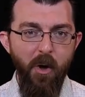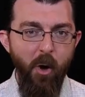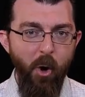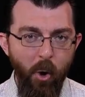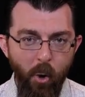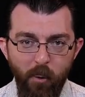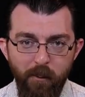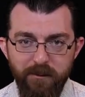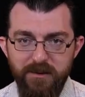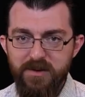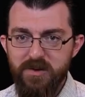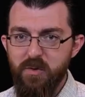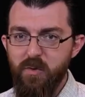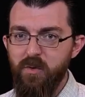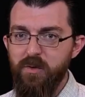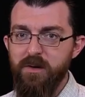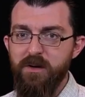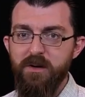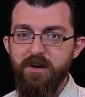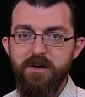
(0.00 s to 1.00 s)

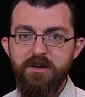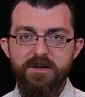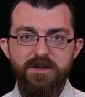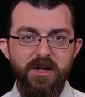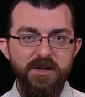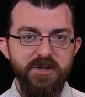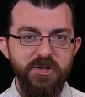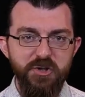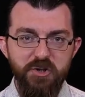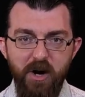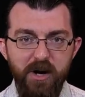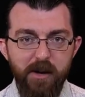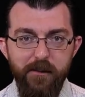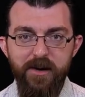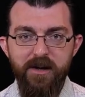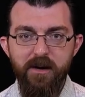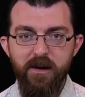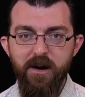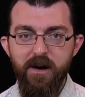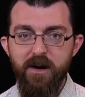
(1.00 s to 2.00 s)
Homeschoolers, astronomy
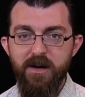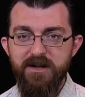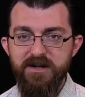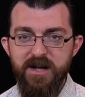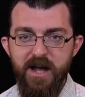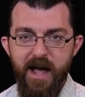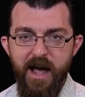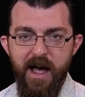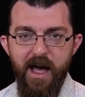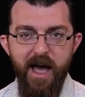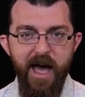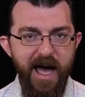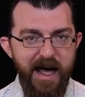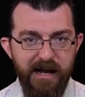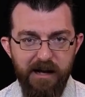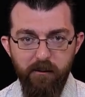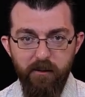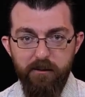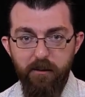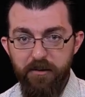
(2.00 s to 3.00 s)
nerds,
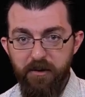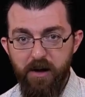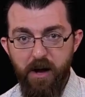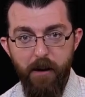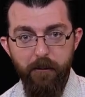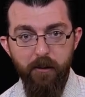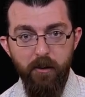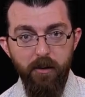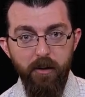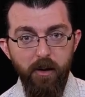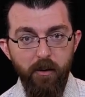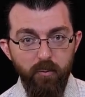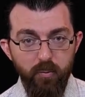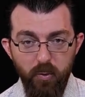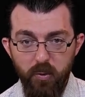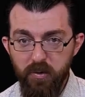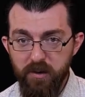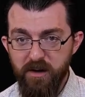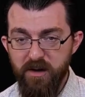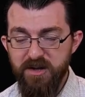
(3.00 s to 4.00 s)
anyone with a couple
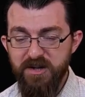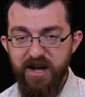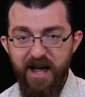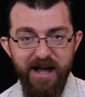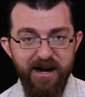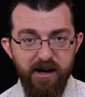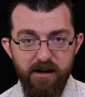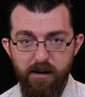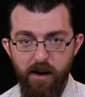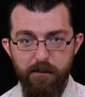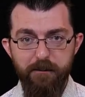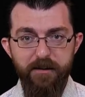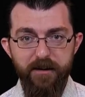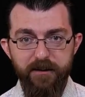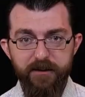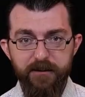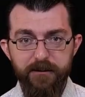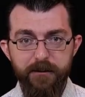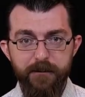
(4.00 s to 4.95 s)
rulers and a compass.